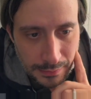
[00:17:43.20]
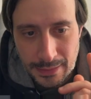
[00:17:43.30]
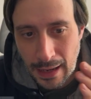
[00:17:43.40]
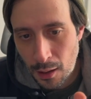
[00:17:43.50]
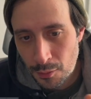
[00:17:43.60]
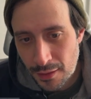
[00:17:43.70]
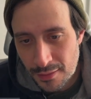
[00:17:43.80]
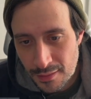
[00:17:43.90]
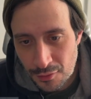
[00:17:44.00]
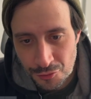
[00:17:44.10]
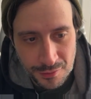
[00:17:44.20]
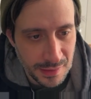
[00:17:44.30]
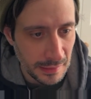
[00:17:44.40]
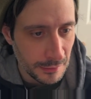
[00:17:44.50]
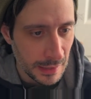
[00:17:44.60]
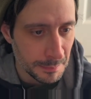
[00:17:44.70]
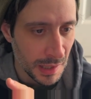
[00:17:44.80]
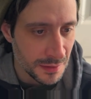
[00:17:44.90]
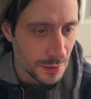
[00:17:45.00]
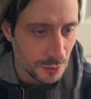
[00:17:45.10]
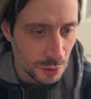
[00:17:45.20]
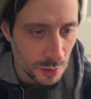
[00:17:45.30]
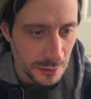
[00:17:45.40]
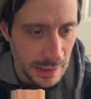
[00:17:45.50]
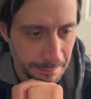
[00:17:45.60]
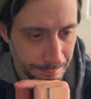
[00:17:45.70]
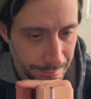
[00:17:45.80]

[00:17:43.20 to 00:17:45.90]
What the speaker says: Now this is interesting, right? Bloodstone jewelry.